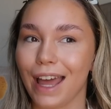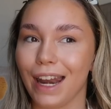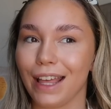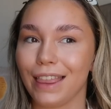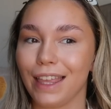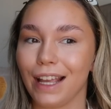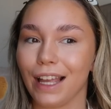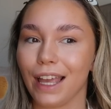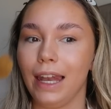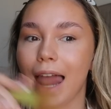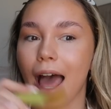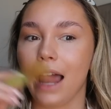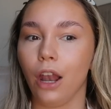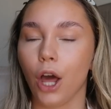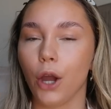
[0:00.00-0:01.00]
And I think,
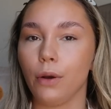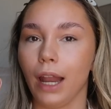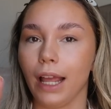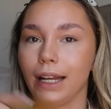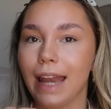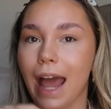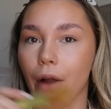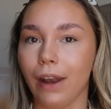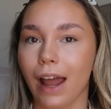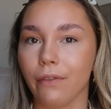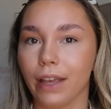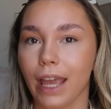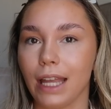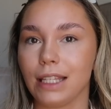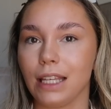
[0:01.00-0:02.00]
let alone like now
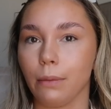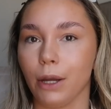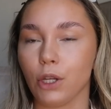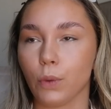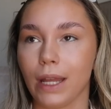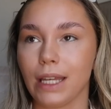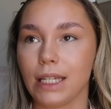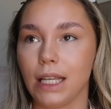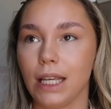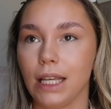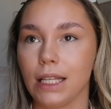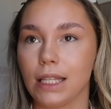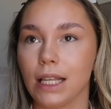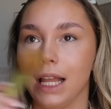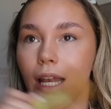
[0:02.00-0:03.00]
navigating my 20s,